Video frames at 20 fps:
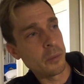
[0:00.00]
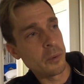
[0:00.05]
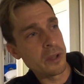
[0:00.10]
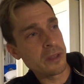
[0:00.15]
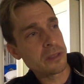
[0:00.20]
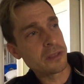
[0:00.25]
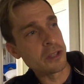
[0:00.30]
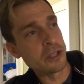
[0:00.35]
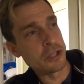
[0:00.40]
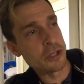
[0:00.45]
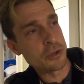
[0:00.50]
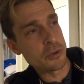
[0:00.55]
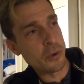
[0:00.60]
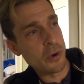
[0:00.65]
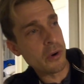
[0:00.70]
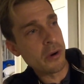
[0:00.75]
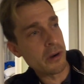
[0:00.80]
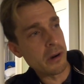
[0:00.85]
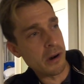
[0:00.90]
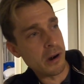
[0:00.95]
with the
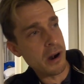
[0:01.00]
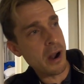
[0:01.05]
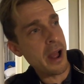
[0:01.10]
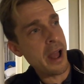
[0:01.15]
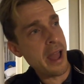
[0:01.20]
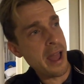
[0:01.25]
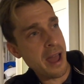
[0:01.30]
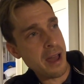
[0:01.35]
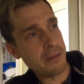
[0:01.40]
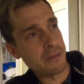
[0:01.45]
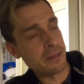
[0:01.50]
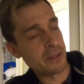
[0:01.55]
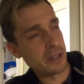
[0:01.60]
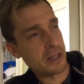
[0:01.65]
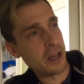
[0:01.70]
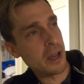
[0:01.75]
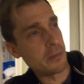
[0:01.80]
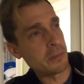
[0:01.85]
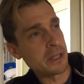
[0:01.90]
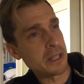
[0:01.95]
drawer, I have it
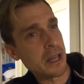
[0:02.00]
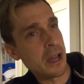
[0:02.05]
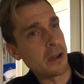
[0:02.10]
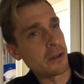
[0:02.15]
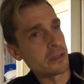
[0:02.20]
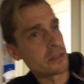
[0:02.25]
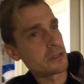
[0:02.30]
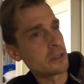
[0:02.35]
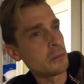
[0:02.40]
coming out.